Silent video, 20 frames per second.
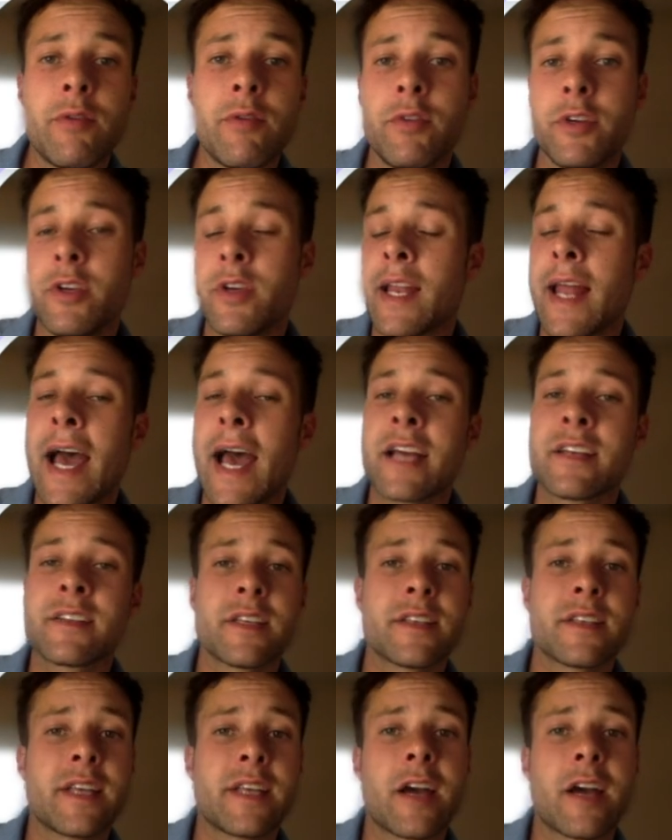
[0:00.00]
You can access
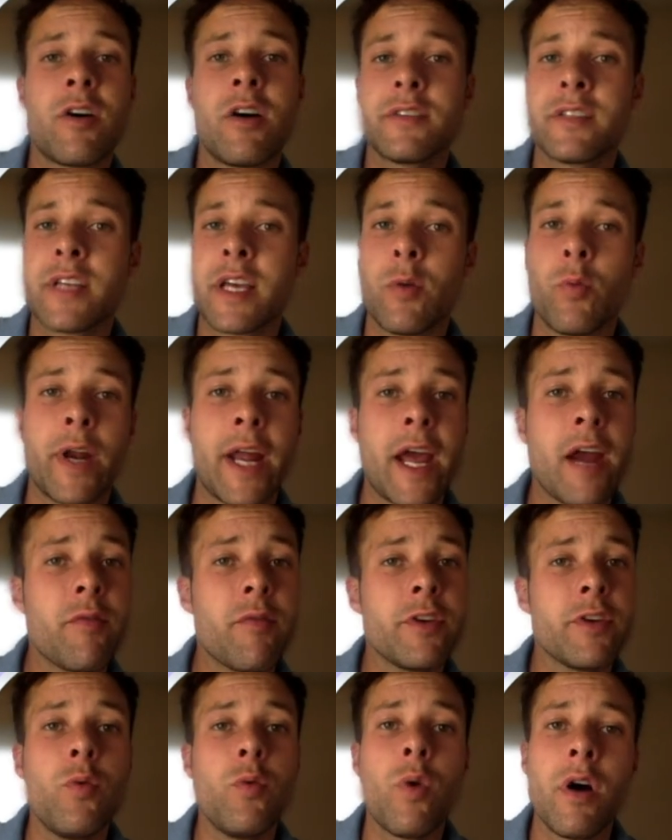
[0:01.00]
that content whenever you
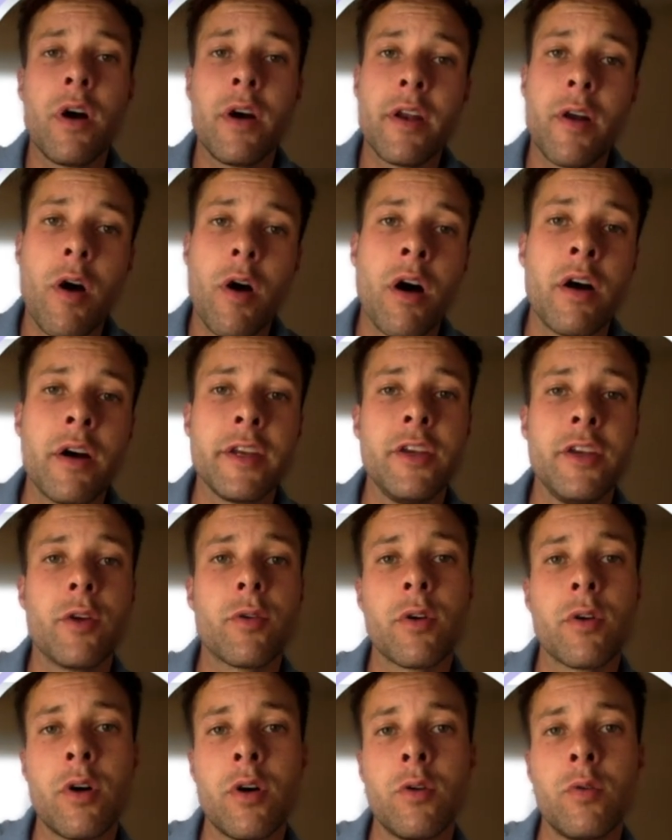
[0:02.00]
want on your
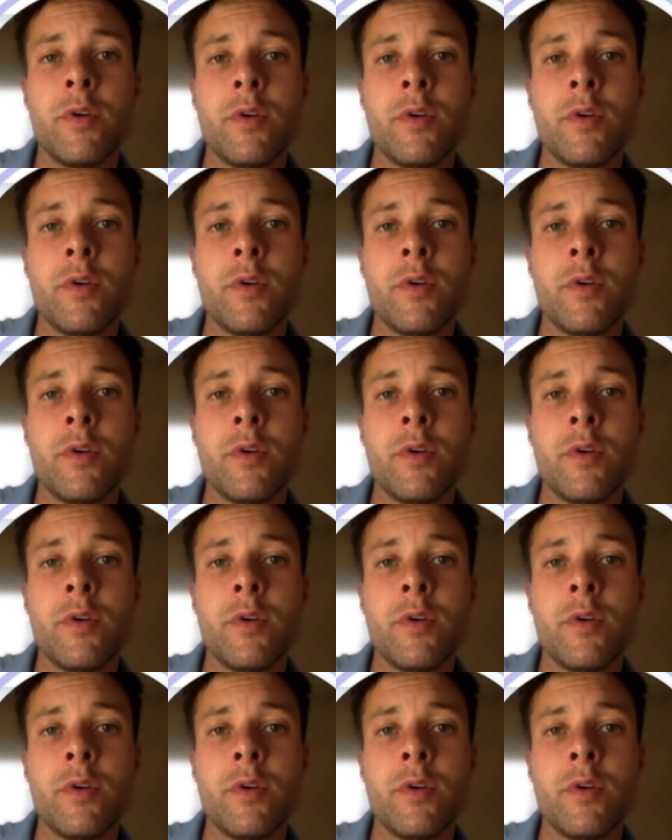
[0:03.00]
own